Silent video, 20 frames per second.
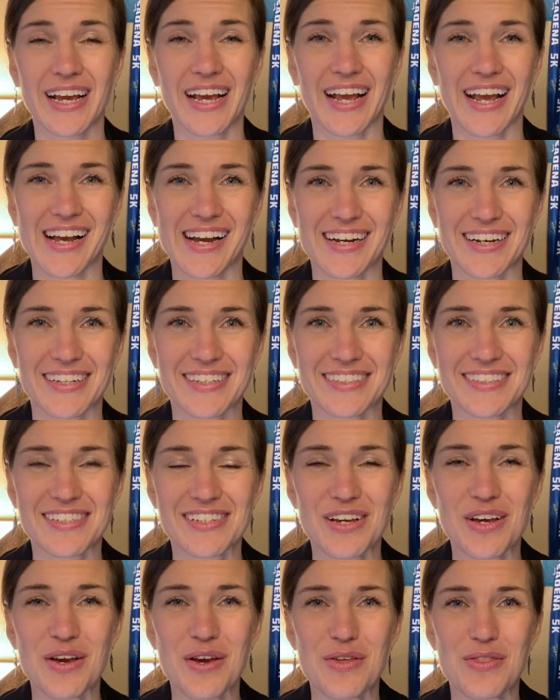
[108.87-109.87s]

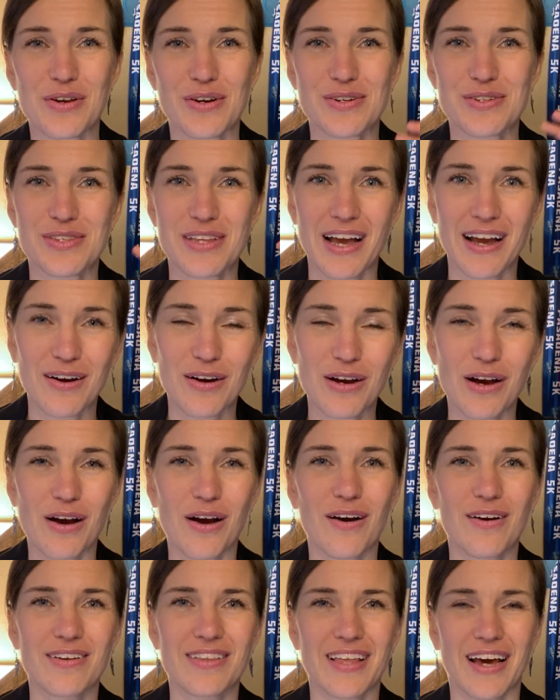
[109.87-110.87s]
And there's
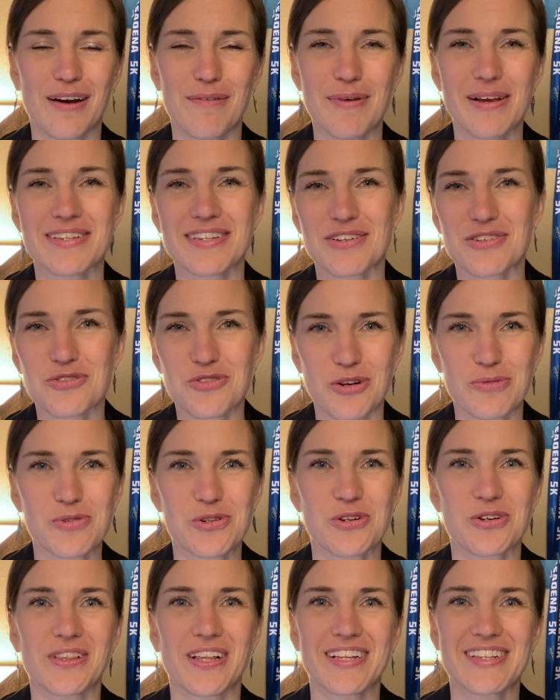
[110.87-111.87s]
that amazing
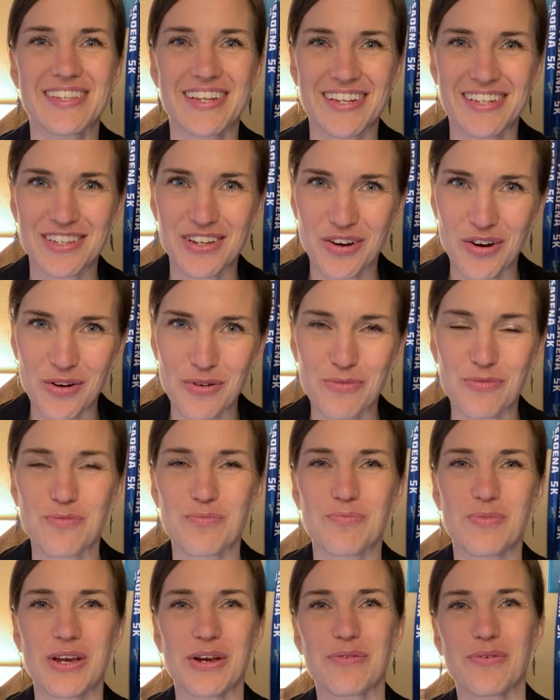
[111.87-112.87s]
scripture that says, you know,
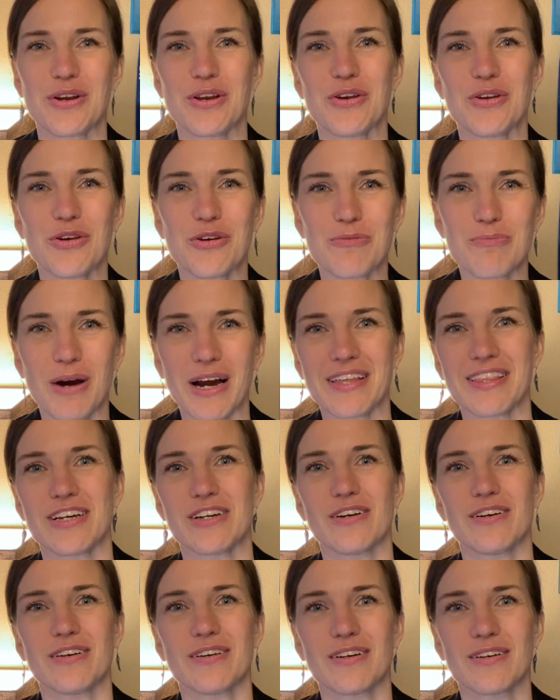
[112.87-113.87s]

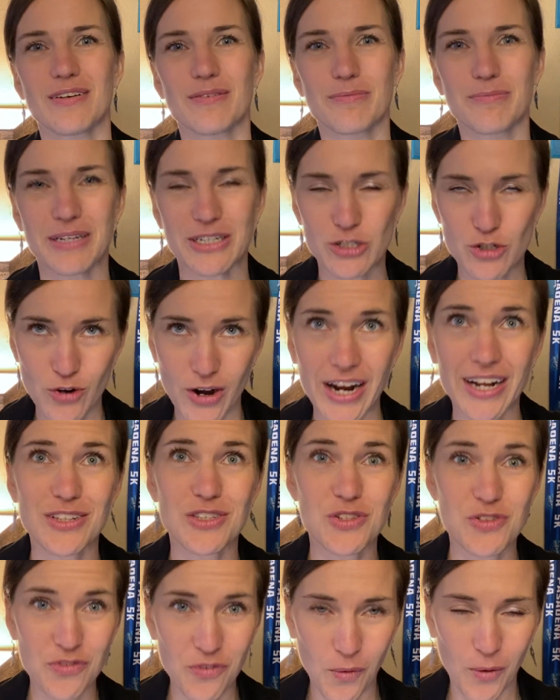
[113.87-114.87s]
be
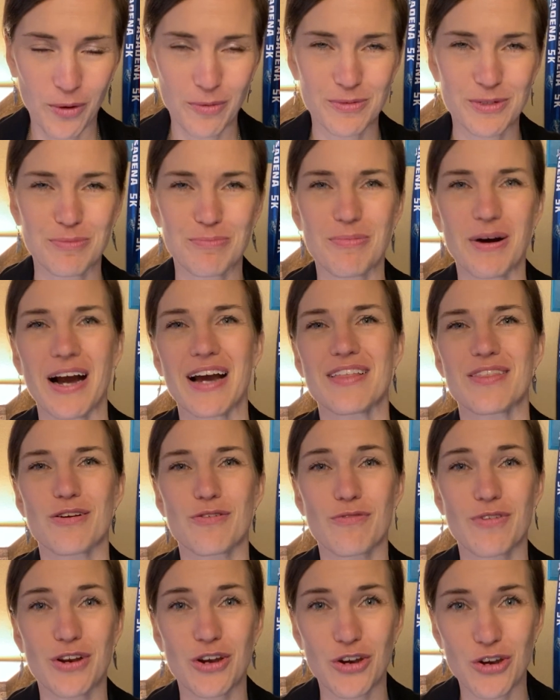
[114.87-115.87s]
transformed by the
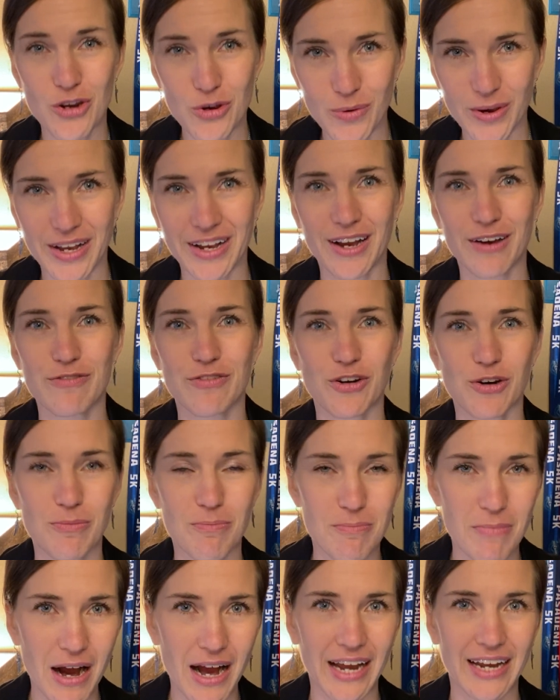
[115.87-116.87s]
renewing of your
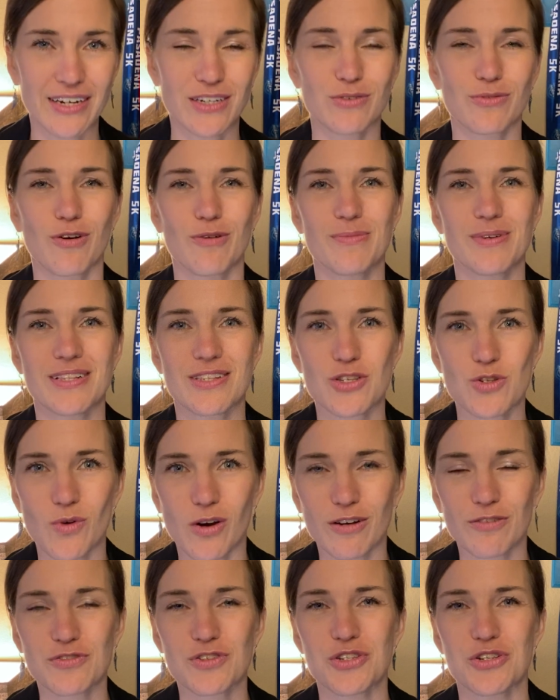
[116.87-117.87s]
mind, Romans
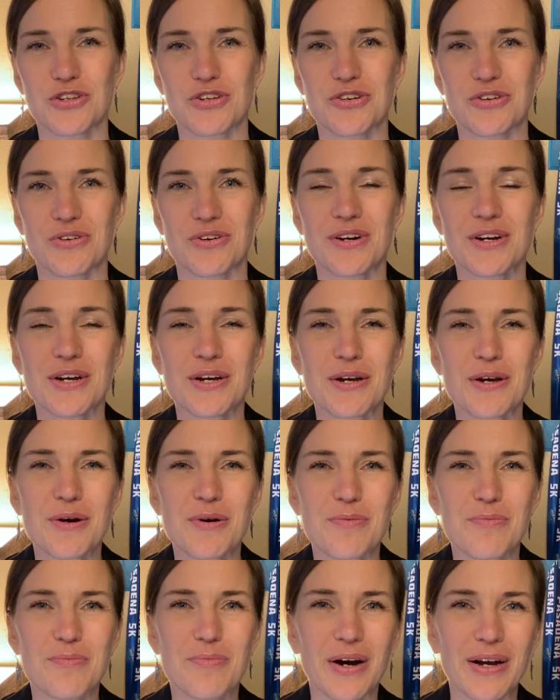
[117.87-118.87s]
12:2.
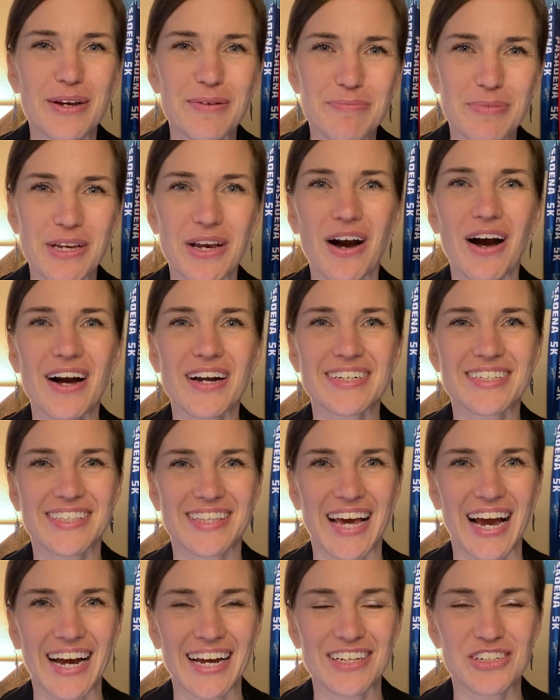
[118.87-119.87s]
But beyond
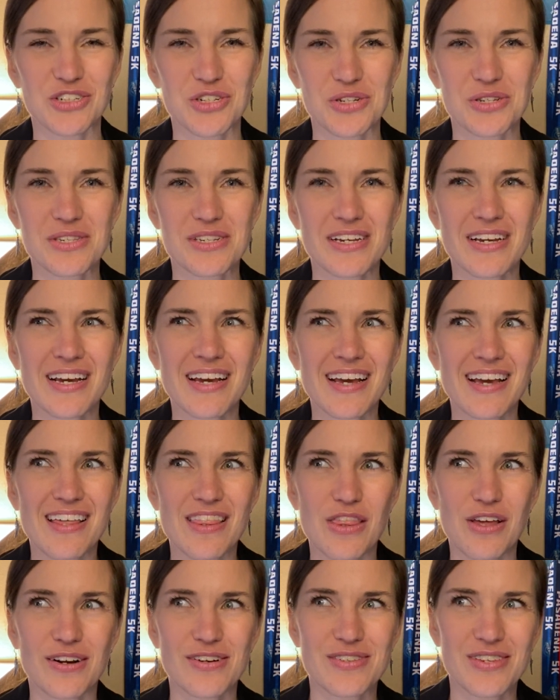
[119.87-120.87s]
that, just
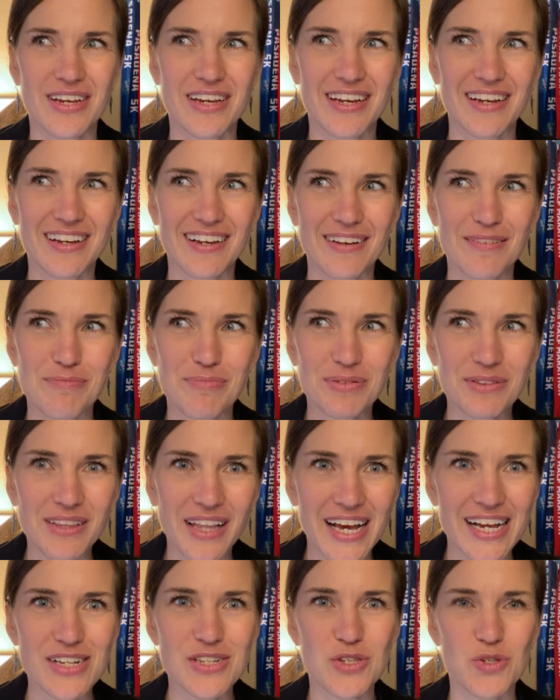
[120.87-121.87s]
there's a
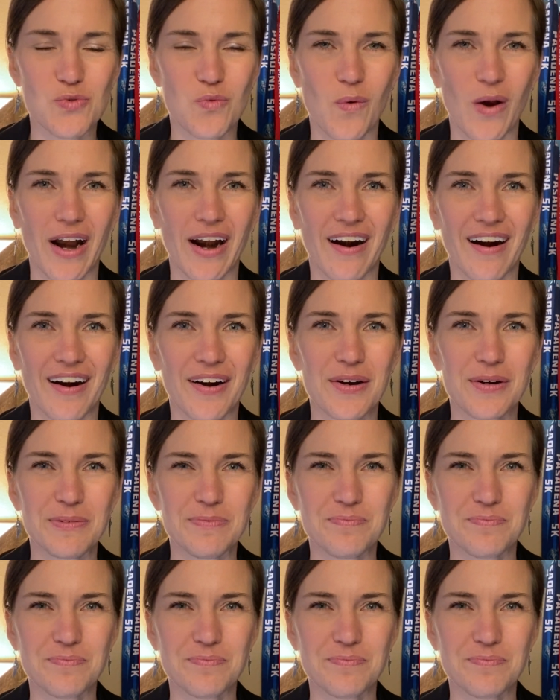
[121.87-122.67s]
place where